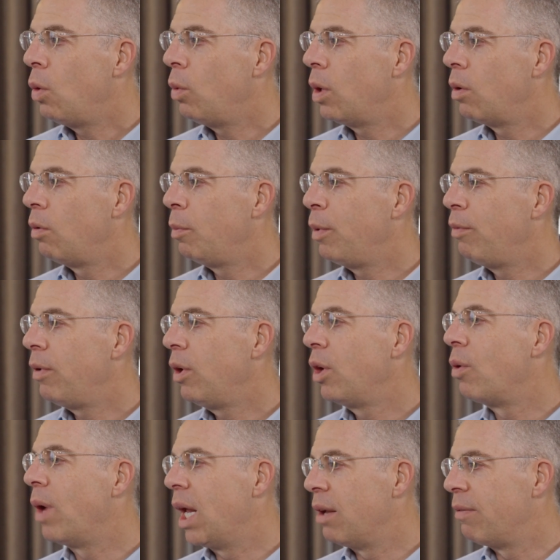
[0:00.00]
Well, we've been very
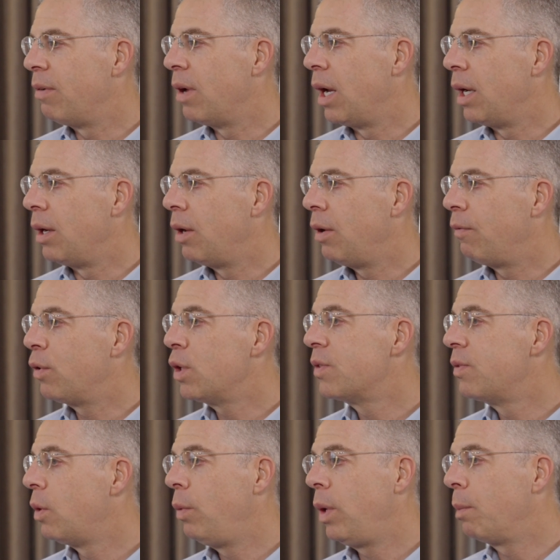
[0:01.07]
gratified. And
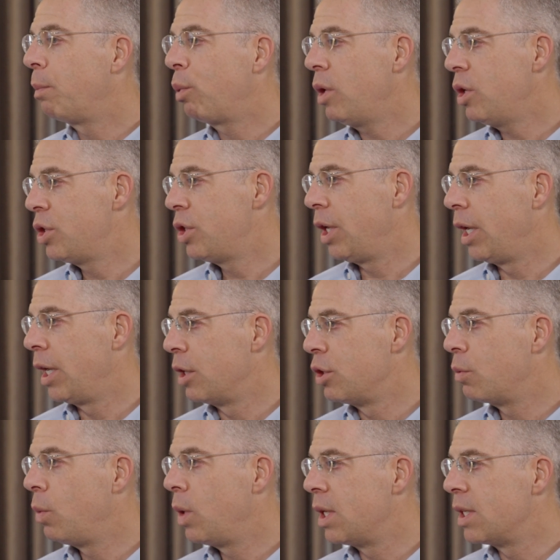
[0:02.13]
first of all, we appreciate, I
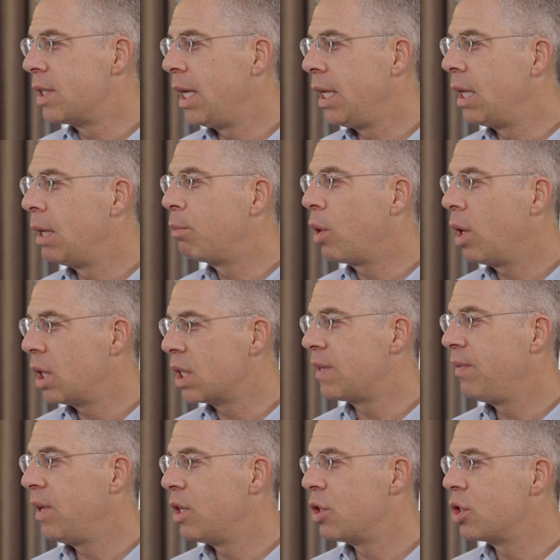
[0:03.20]
want to say, that Products
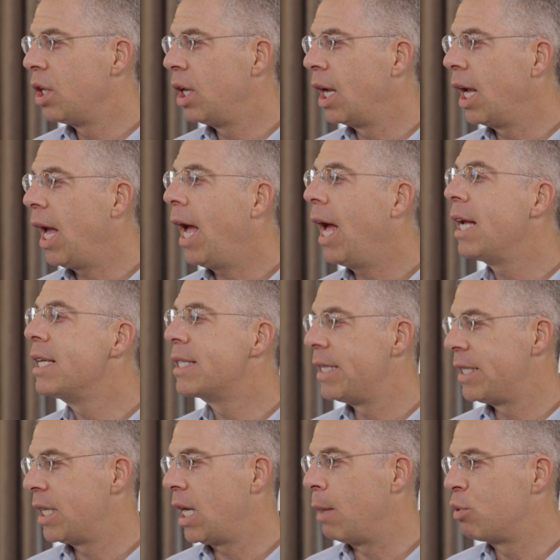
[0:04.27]
Finishing has
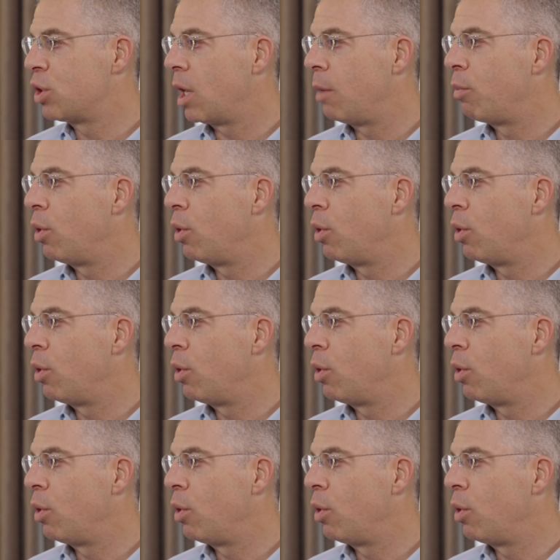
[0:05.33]
the Top Shop